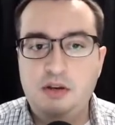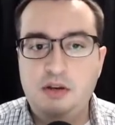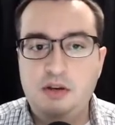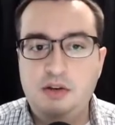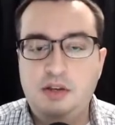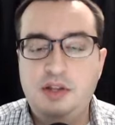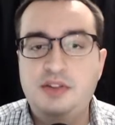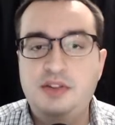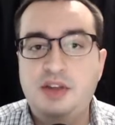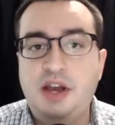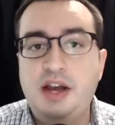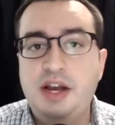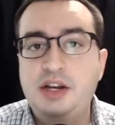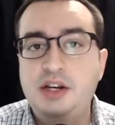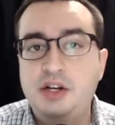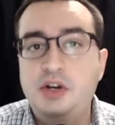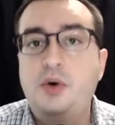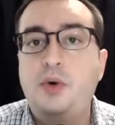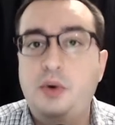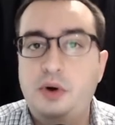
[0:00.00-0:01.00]

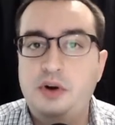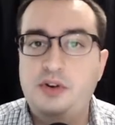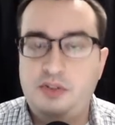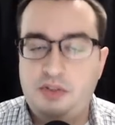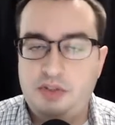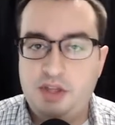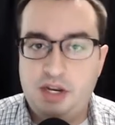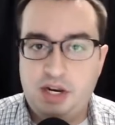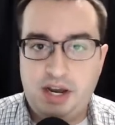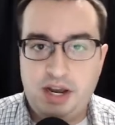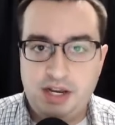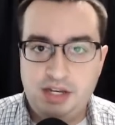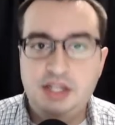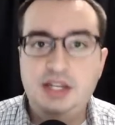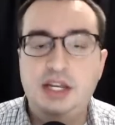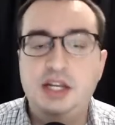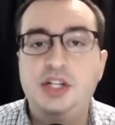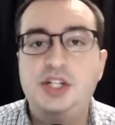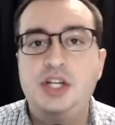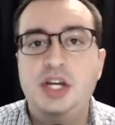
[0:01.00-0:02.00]
designed course that I
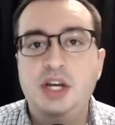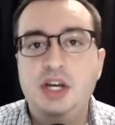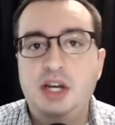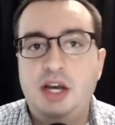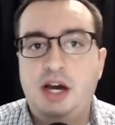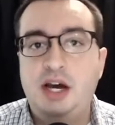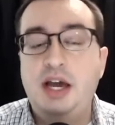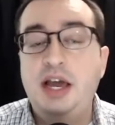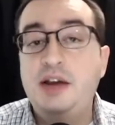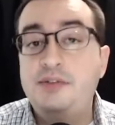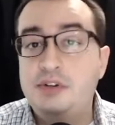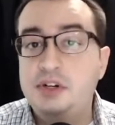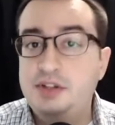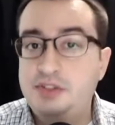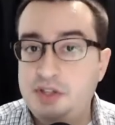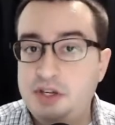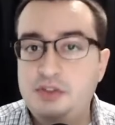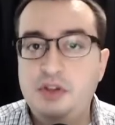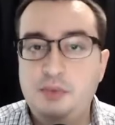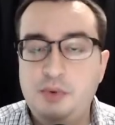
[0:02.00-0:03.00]
teach.
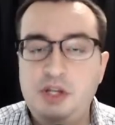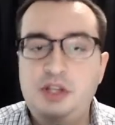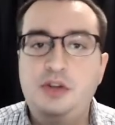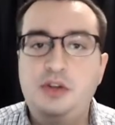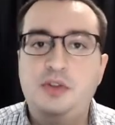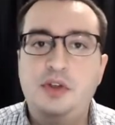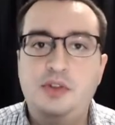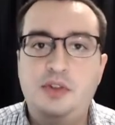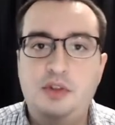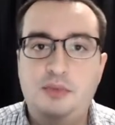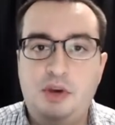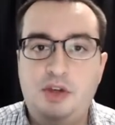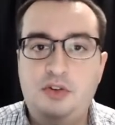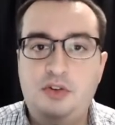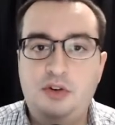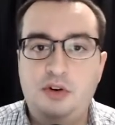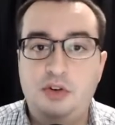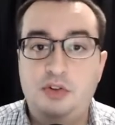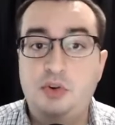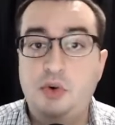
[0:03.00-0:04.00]
Everything that we do this
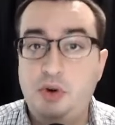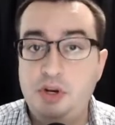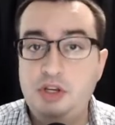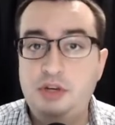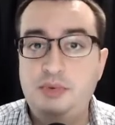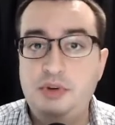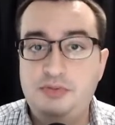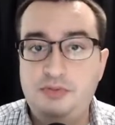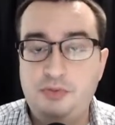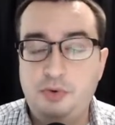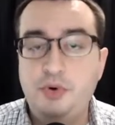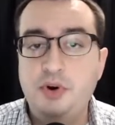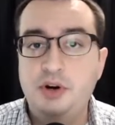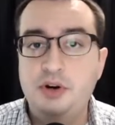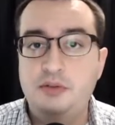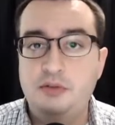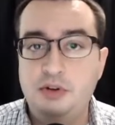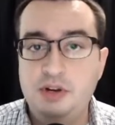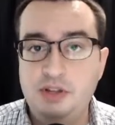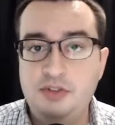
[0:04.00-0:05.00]
semester is going to be for
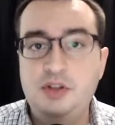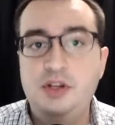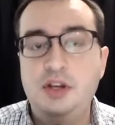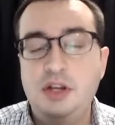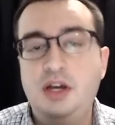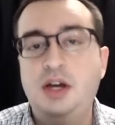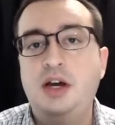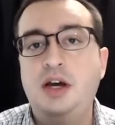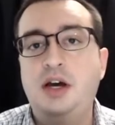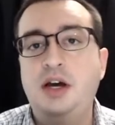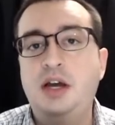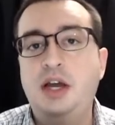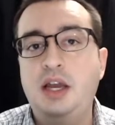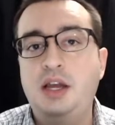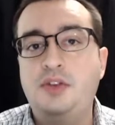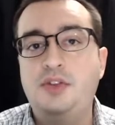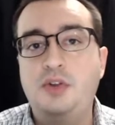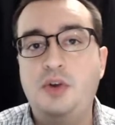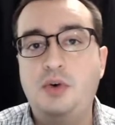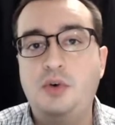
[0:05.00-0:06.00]
a reason,
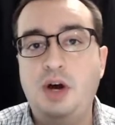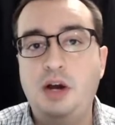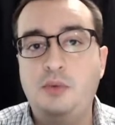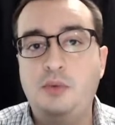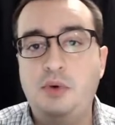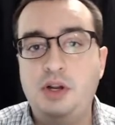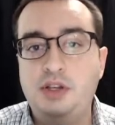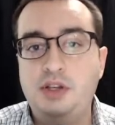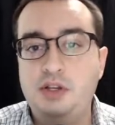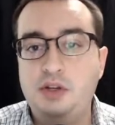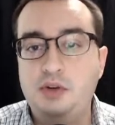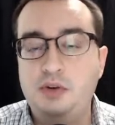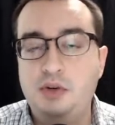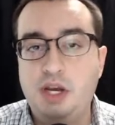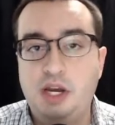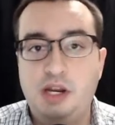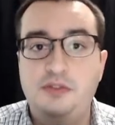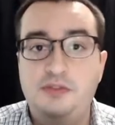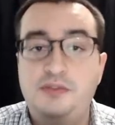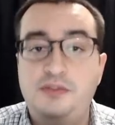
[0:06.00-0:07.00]
and so I want to
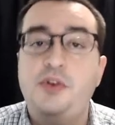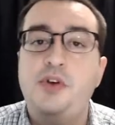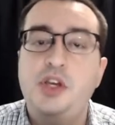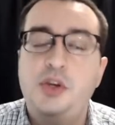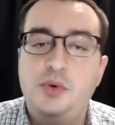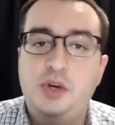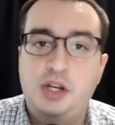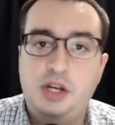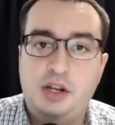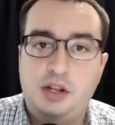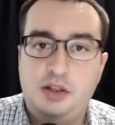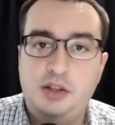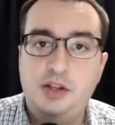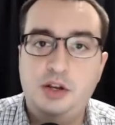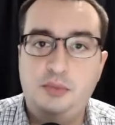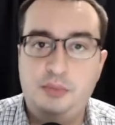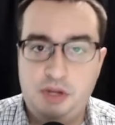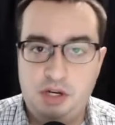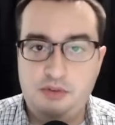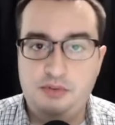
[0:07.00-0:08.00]
kind of fill you in on a
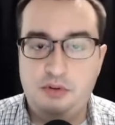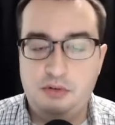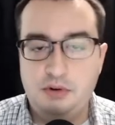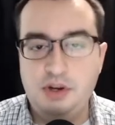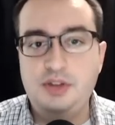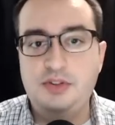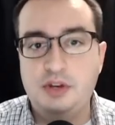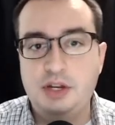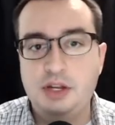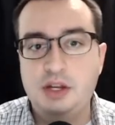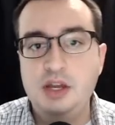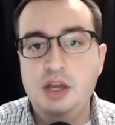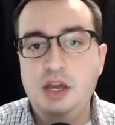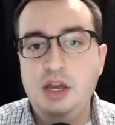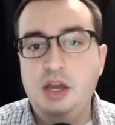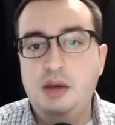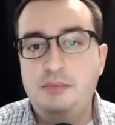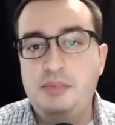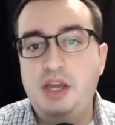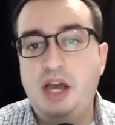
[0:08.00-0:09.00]
little bit of the reasoning
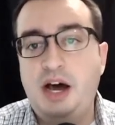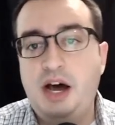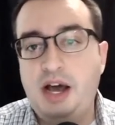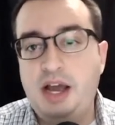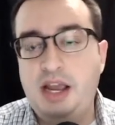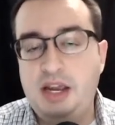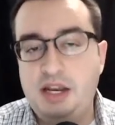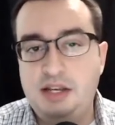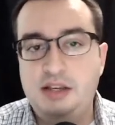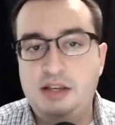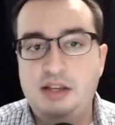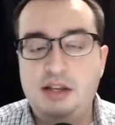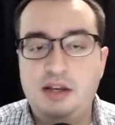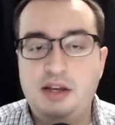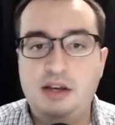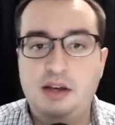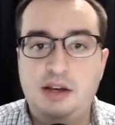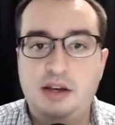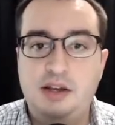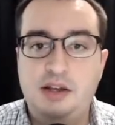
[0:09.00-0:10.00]
behind
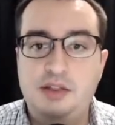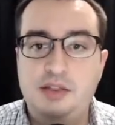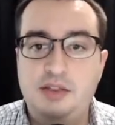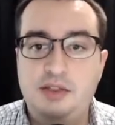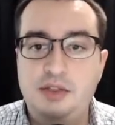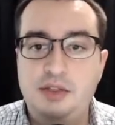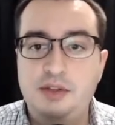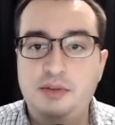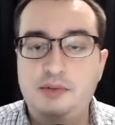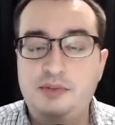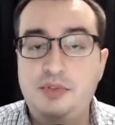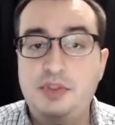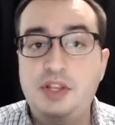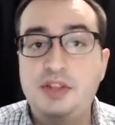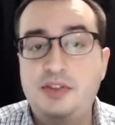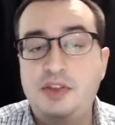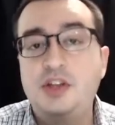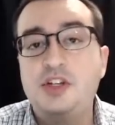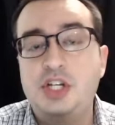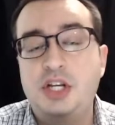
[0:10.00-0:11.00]
the
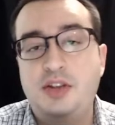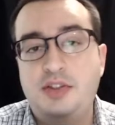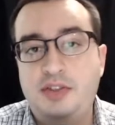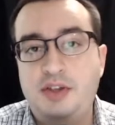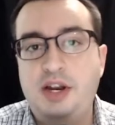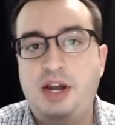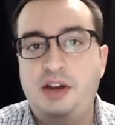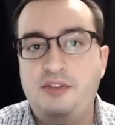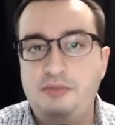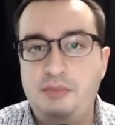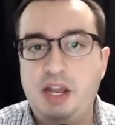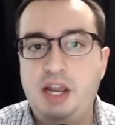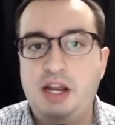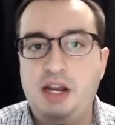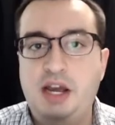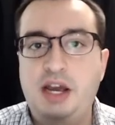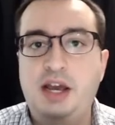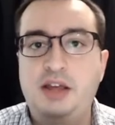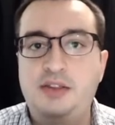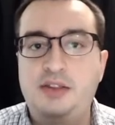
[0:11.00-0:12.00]
decisions that I've
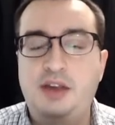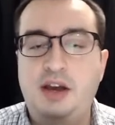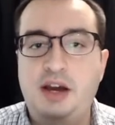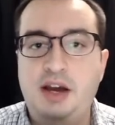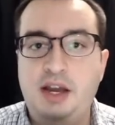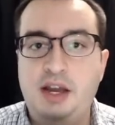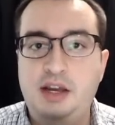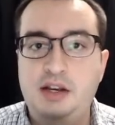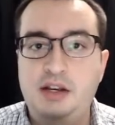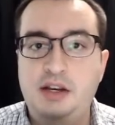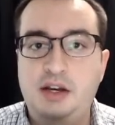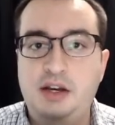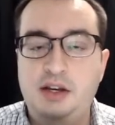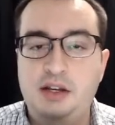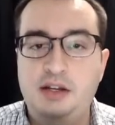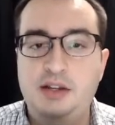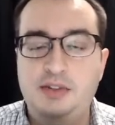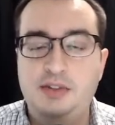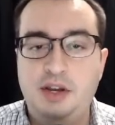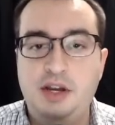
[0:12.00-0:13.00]
made as I
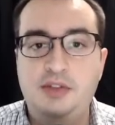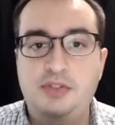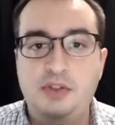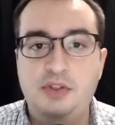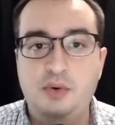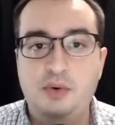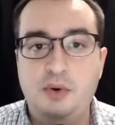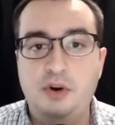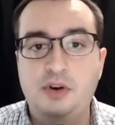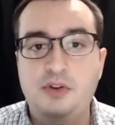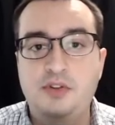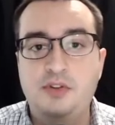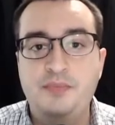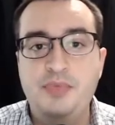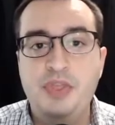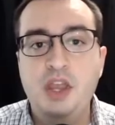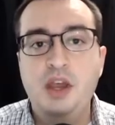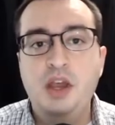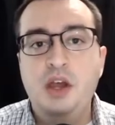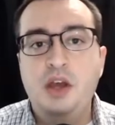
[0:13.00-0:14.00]
designed this course.
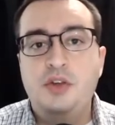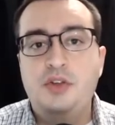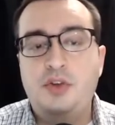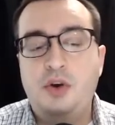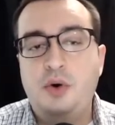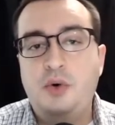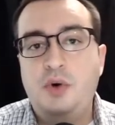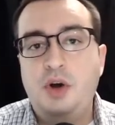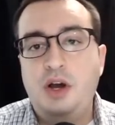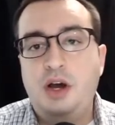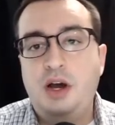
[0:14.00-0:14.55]
So